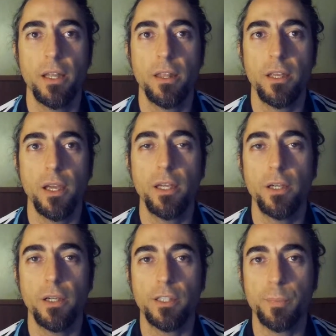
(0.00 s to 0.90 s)
The
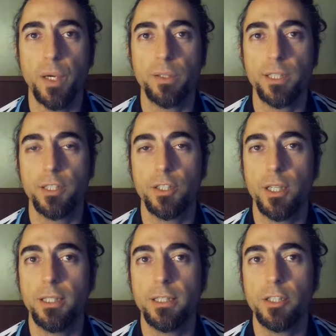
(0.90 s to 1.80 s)
AI Sparsity
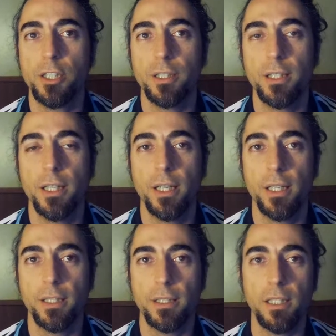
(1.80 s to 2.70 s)
challenge,
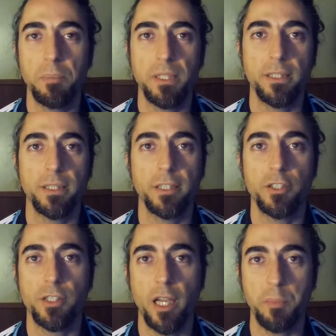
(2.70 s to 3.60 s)
deep learning
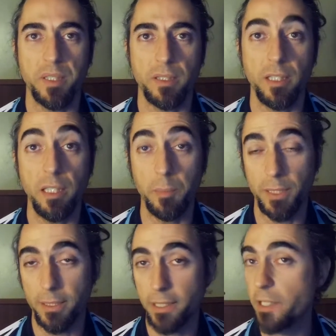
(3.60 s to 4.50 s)
shapes deep
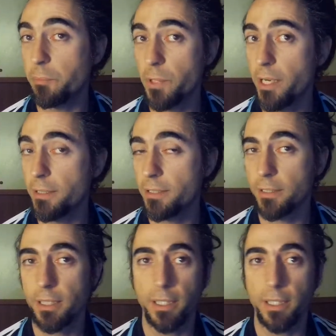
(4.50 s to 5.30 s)
learning brand,